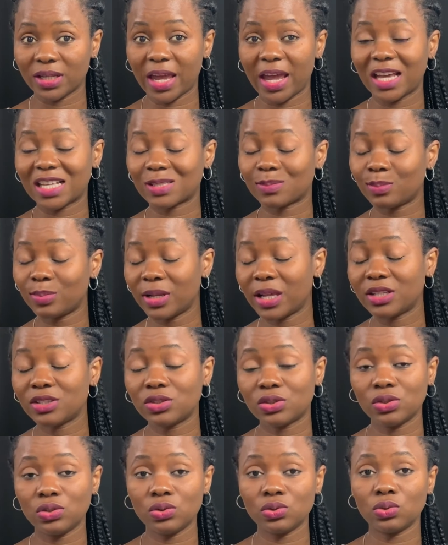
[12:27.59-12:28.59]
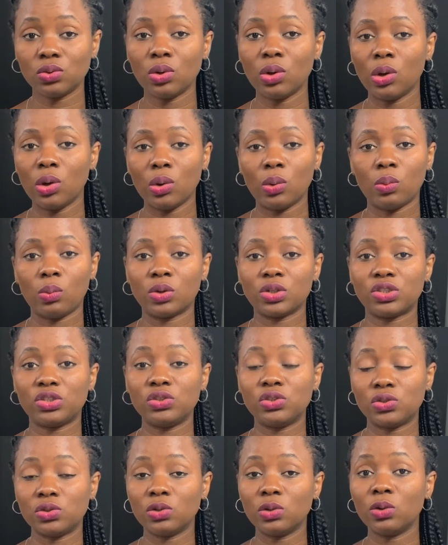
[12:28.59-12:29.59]
I explained to you what you
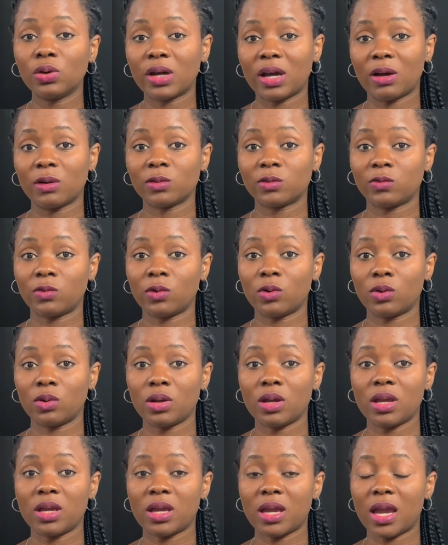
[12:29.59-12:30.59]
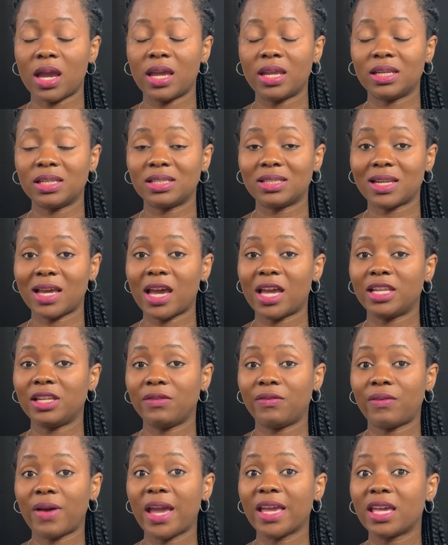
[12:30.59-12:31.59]
should look out for, and I
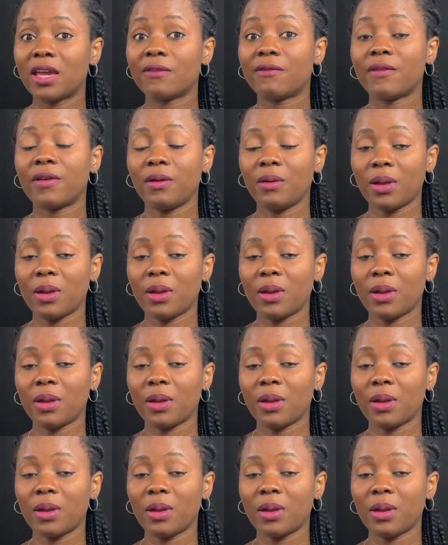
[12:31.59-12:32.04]
gave